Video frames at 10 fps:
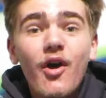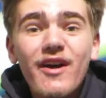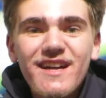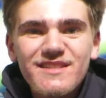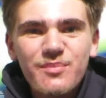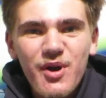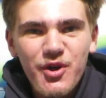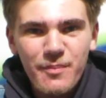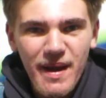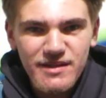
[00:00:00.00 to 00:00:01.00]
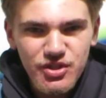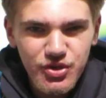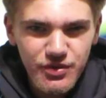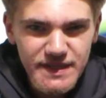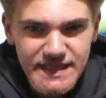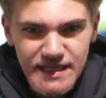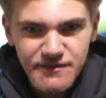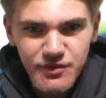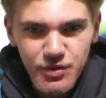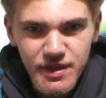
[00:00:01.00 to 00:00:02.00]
Alright guys, and welcome back to the Saints View,